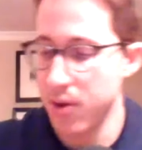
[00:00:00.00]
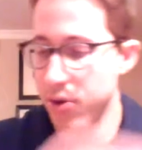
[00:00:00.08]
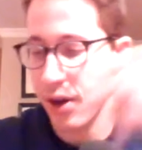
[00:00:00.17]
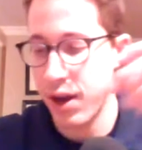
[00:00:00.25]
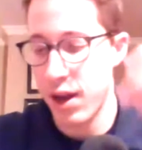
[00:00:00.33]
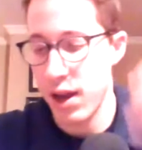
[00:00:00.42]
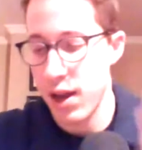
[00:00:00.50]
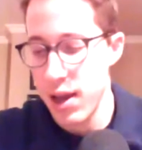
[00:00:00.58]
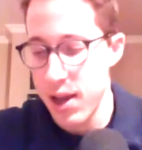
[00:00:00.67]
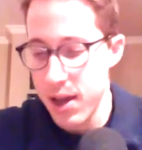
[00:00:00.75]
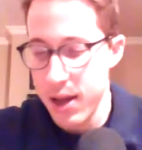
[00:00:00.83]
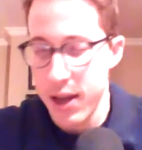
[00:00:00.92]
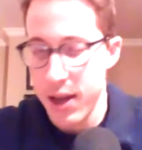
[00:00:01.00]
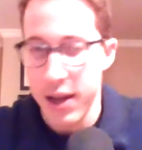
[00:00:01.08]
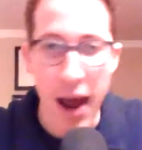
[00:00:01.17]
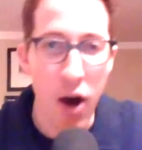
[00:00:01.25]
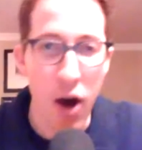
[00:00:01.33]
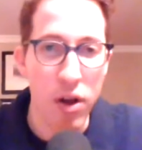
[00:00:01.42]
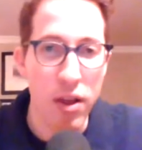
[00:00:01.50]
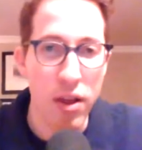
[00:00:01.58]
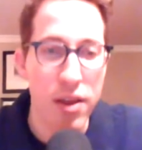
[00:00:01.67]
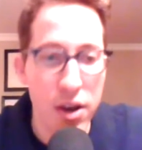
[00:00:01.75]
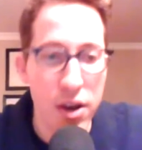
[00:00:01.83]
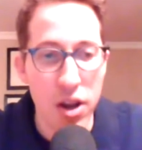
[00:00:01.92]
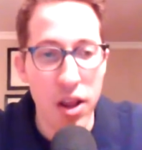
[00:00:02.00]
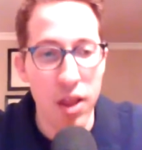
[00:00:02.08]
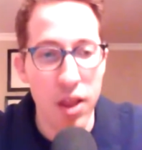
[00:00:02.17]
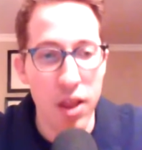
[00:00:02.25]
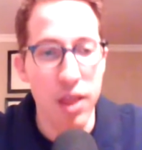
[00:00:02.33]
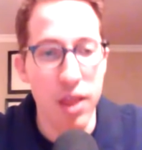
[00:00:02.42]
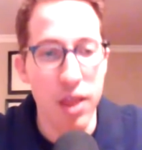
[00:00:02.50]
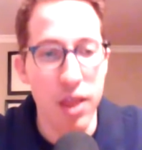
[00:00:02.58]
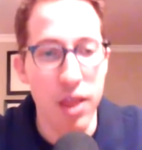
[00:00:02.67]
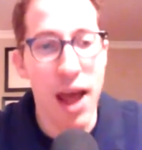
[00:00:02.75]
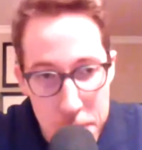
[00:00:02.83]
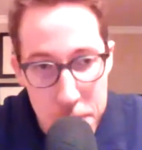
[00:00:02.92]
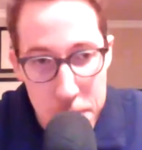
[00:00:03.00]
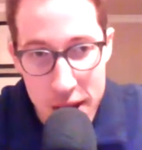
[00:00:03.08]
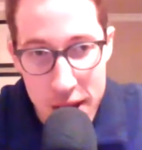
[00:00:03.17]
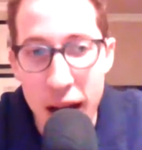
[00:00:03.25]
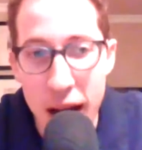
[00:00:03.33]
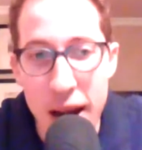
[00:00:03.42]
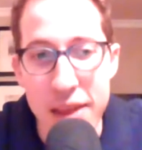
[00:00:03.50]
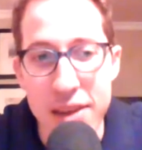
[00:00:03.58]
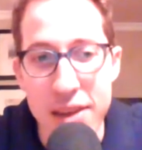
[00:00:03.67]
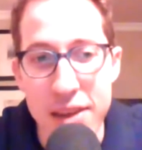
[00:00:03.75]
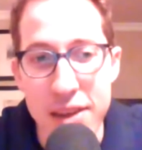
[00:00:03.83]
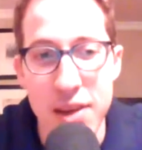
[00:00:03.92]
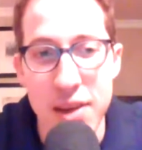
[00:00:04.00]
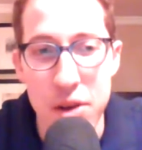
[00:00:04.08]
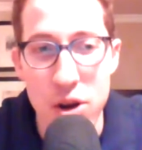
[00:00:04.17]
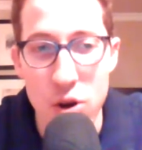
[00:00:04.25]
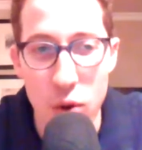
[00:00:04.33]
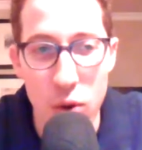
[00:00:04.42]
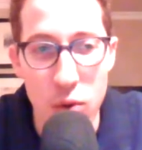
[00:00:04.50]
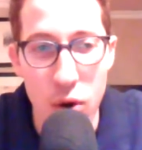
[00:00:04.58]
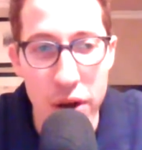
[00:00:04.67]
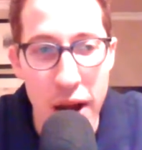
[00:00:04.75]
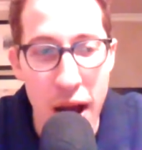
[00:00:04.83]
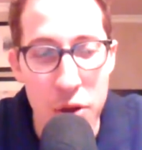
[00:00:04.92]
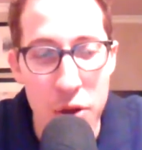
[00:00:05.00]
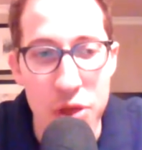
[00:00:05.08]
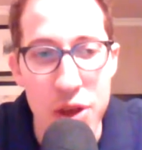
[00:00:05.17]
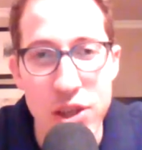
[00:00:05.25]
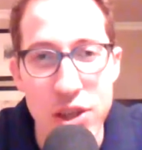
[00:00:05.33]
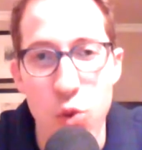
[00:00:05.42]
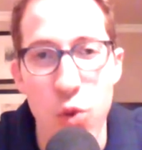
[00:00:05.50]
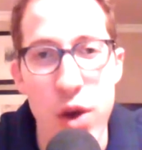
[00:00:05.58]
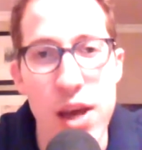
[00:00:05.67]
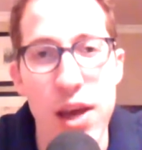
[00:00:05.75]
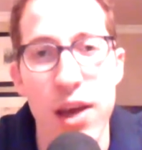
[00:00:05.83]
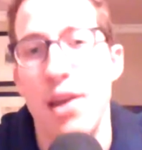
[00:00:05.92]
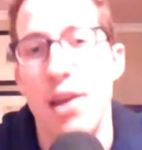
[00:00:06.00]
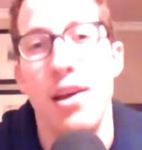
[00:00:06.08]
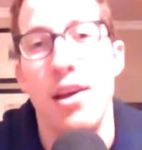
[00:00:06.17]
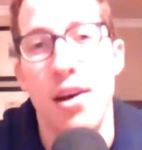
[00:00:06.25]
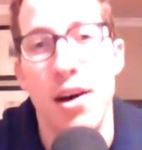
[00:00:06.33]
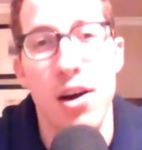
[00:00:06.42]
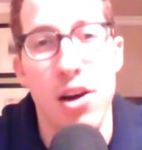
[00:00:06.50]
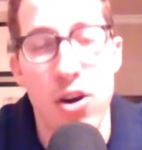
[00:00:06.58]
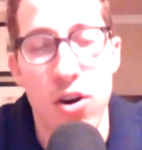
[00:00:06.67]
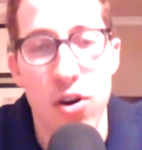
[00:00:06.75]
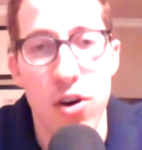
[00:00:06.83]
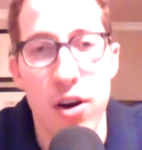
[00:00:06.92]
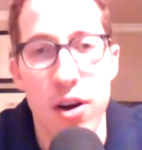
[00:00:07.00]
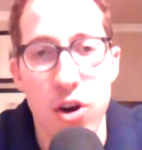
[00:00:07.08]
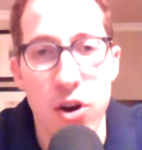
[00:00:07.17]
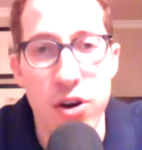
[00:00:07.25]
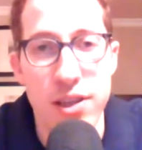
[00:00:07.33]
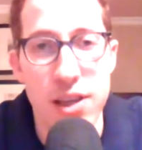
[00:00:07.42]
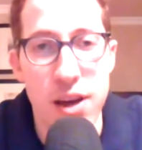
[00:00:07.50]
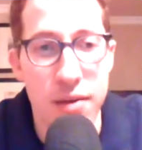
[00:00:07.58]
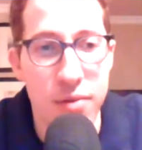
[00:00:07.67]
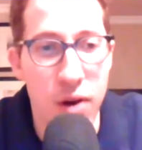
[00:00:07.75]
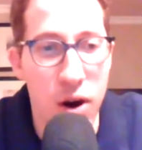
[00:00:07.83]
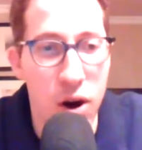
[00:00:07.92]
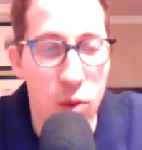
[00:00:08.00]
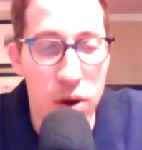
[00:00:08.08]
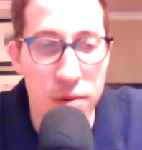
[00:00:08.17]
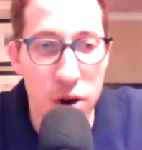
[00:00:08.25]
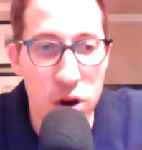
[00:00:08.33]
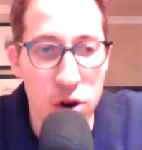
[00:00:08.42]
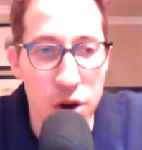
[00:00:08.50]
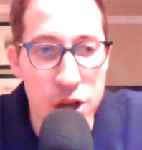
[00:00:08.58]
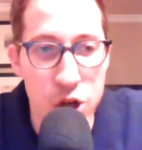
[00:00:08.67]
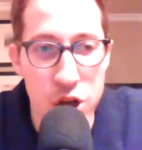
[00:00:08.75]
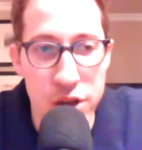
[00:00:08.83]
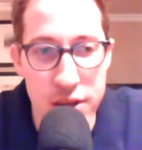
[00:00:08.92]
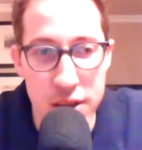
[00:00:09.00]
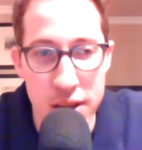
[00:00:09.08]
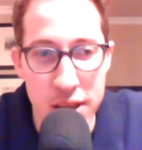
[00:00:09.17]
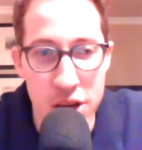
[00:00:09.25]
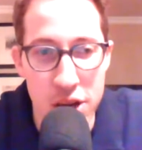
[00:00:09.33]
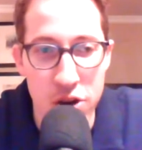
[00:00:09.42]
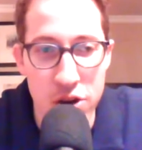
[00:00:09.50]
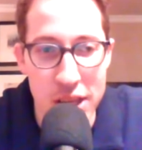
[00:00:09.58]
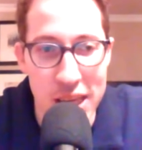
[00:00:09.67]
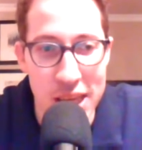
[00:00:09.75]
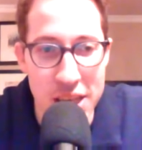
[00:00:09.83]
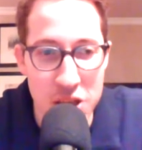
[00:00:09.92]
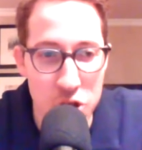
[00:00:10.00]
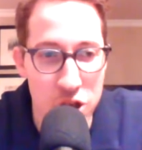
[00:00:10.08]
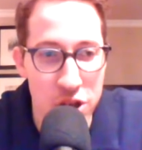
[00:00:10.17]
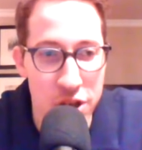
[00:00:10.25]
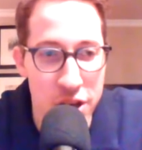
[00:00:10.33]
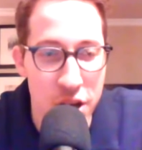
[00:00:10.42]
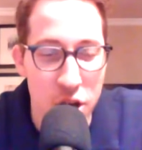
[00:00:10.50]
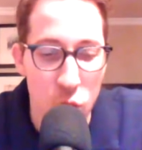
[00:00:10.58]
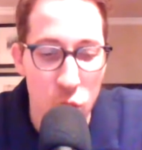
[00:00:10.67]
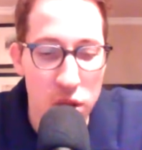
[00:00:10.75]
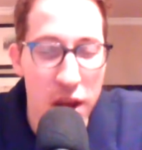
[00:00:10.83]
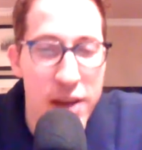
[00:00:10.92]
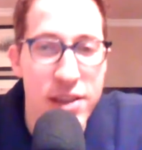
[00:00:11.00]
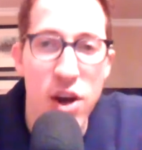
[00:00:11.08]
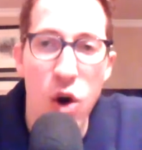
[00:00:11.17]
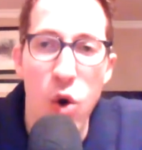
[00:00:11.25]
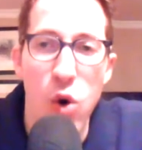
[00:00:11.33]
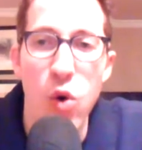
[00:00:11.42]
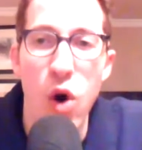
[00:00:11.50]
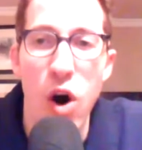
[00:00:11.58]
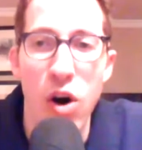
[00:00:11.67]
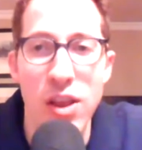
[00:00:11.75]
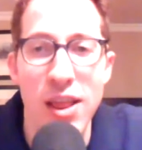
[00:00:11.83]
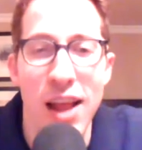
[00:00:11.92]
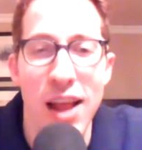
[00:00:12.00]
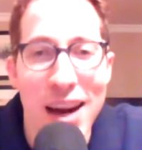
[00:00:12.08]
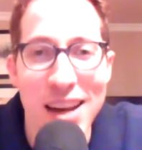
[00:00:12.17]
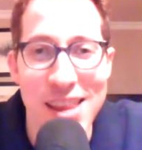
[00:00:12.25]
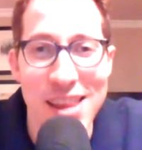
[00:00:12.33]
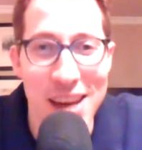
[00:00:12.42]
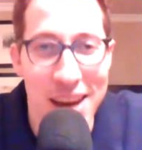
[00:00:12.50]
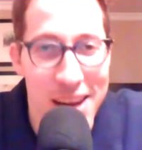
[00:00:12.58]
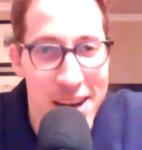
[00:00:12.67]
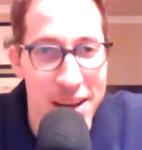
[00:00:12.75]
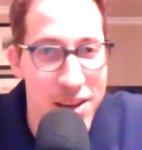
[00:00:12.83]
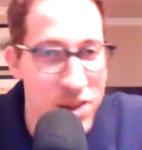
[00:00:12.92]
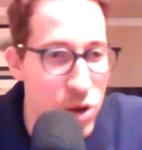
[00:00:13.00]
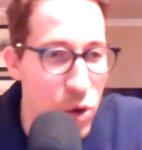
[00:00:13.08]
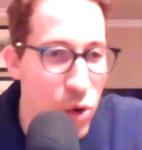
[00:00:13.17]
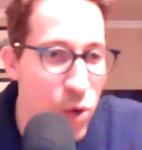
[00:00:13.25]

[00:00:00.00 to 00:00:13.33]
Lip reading: Okay, now last pick of the night. This is something new we're rolling out this week. Courtesy of one of our gracious leaders, Keith Schillen, would like to know who our lock of the night is.